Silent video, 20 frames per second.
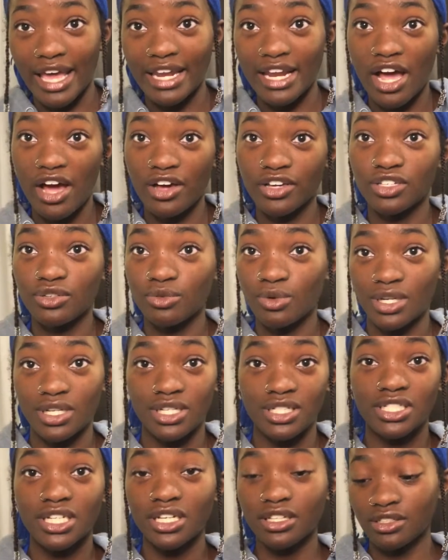and how you want
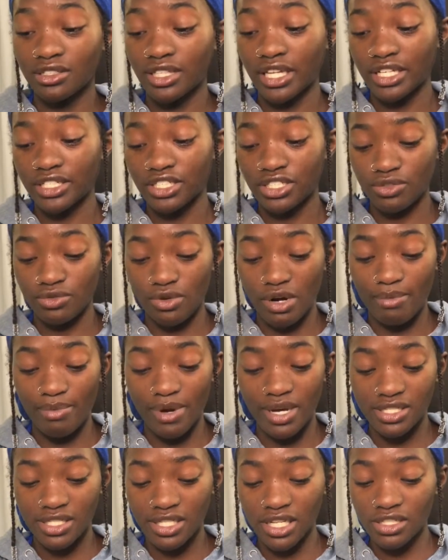to tell her that you are
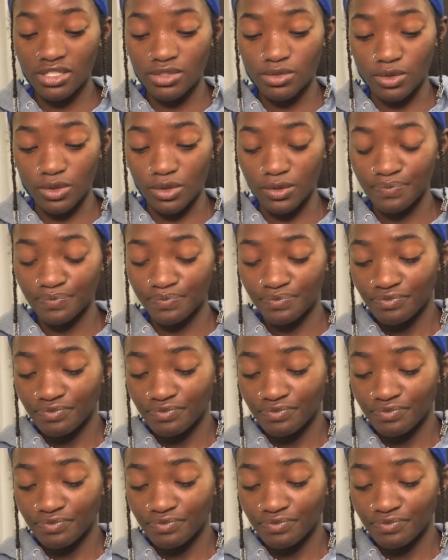bisexual.